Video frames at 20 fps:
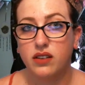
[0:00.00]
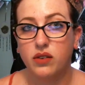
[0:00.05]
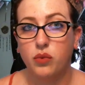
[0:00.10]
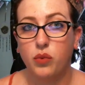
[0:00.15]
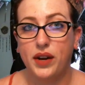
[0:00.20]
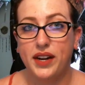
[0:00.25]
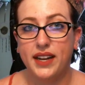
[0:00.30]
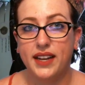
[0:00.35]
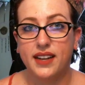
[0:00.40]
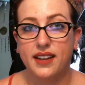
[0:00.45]

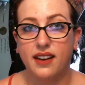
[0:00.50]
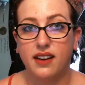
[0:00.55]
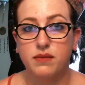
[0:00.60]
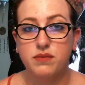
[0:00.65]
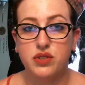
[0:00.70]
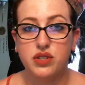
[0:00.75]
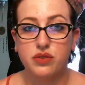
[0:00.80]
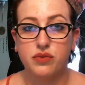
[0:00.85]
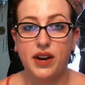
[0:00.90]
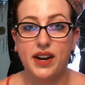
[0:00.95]
when it
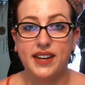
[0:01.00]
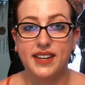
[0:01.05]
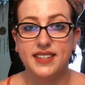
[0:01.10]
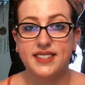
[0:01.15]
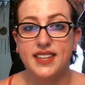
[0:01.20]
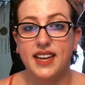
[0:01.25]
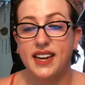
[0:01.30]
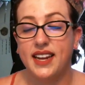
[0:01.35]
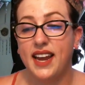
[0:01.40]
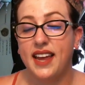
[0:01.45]
comes to writing a
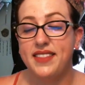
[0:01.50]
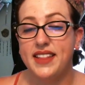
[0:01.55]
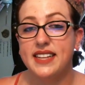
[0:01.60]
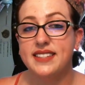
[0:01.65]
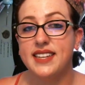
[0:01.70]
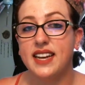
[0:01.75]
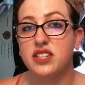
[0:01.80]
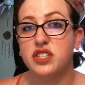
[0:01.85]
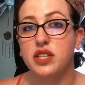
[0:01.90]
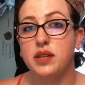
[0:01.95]
setting, and
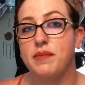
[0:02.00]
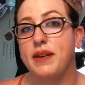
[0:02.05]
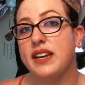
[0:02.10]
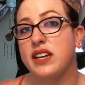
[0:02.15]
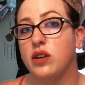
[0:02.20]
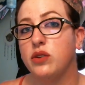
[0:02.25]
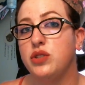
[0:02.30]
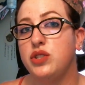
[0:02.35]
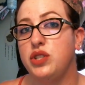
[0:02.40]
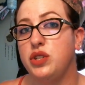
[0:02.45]
that's actually my
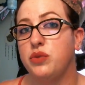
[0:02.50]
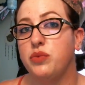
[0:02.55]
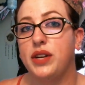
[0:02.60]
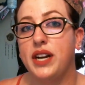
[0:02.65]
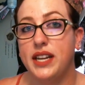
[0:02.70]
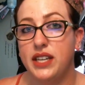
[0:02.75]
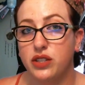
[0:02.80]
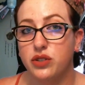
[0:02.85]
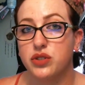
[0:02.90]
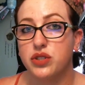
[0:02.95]
go-to when
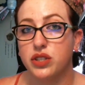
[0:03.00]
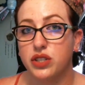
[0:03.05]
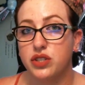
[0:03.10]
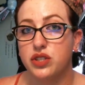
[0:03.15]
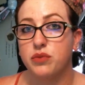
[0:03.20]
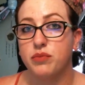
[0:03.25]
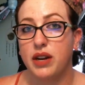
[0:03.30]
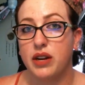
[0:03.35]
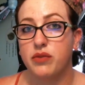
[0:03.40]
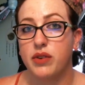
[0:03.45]
I usually
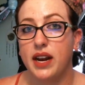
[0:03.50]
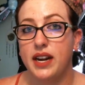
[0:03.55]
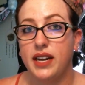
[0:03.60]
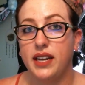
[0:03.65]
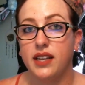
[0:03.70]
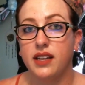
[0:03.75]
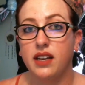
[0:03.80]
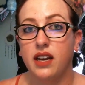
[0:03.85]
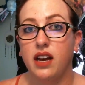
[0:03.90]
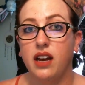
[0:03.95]
do my writing
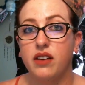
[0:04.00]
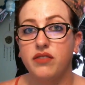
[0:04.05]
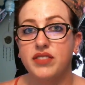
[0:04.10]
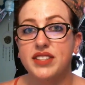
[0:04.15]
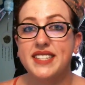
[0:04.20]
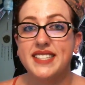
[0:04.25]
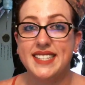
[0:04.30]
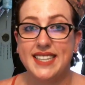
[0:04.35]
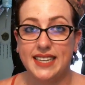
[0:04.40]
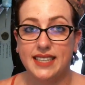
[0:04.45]
of the
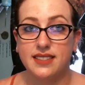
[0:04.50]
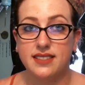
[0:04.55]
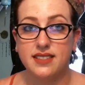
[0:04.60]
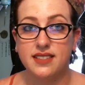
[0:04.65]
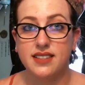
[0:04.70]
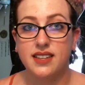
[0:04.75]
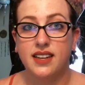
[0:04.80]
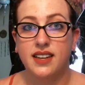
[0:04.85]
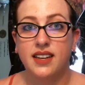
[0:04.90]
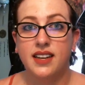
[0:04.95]

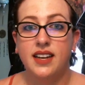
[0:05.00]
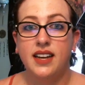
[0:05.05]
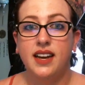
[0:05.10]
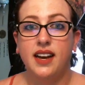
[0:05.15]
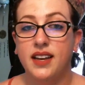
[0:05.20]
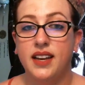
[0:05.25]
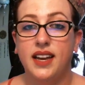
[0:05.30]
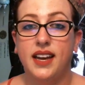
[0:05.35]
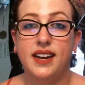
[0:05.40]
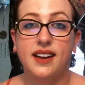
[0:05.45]
scenes.
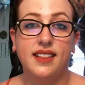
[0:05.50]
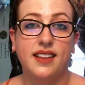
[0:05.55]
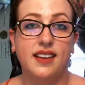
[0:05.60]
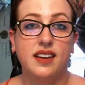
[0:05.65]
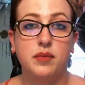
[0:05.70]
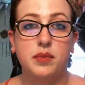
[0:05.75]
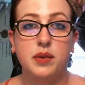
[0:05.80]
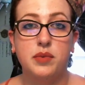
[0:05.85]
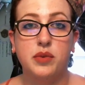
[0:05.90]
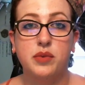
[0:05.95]
And a lot
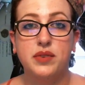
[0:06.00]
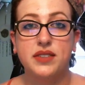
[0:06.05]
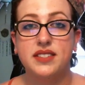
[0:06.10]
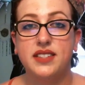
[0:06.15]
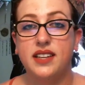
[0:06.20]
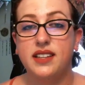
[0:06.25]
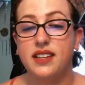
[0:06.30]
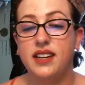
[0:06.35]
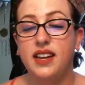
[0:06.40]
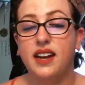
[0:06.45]
of people will
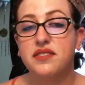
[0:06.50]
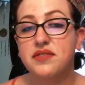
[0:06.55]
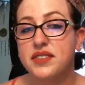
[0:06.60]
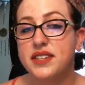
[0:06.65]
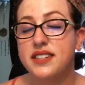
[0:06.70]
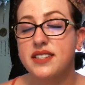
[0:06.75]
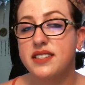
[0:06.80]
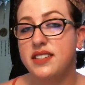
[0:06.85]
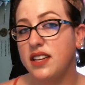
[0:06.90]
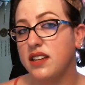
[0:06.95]
say that
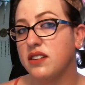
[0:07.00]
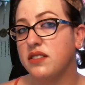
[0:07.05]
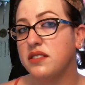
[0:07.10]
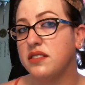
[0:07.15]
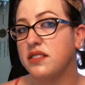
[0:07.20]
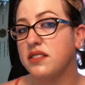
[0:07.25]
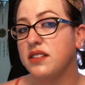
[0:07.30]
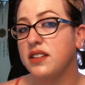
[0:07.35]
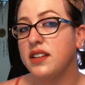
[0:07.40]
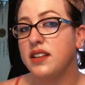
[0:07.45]
every
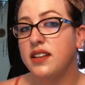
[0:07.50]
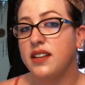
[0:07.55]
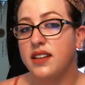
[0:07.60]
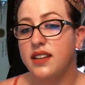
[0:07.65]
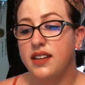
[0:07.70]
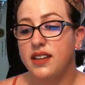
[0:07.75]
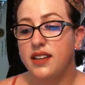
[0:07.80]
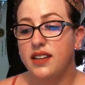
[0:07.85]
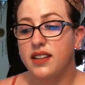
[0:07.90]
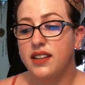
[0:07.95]
single
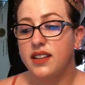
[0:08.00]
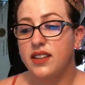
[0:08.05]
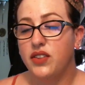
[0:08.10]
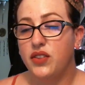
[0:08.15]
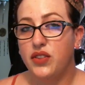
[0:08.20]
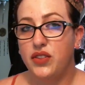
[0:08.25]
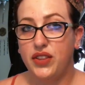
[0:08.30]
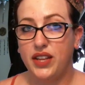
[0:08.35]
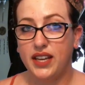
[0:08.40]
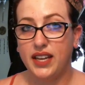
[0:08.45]

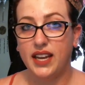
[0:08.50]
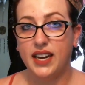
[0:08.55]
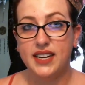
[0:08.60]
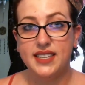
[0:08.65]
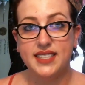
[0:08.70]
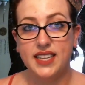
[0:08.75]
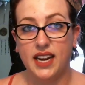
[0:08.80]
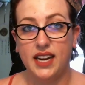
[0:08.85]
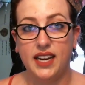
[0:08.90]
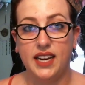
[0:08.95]
thing in a
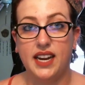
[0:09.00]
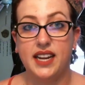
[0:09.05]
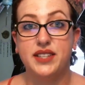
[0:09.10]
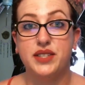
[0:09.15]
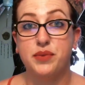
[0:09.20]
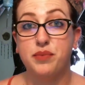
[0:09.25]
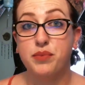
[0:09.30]
setting is